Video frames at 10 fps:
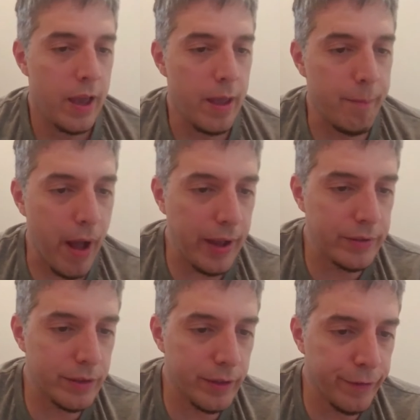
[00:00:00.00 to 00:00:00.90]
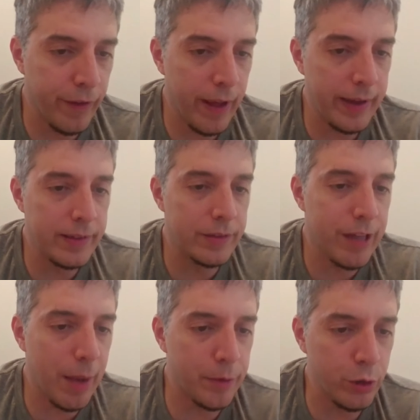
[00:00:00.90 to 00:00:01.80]
imposter, find the
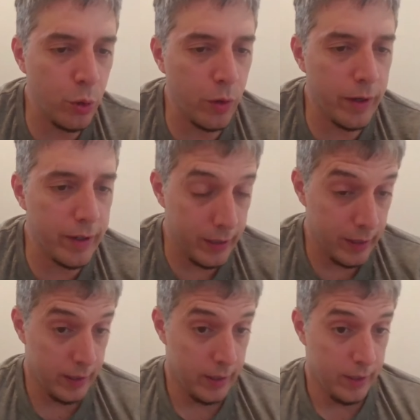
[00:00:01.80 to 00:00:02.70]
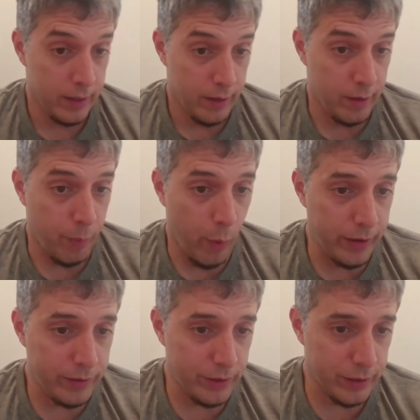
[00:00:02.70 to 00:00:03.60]
saboteur, the
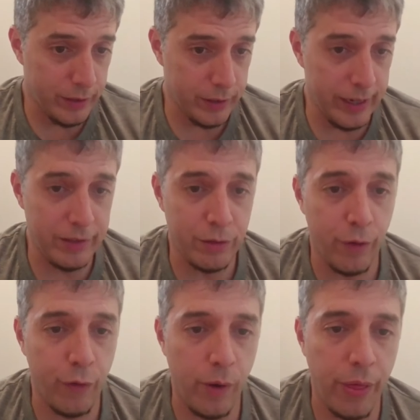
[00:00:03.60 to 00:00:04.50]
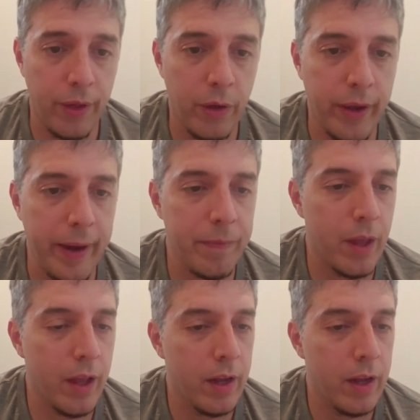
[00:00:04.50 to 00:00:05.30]
poisoner, and so forth. Okay.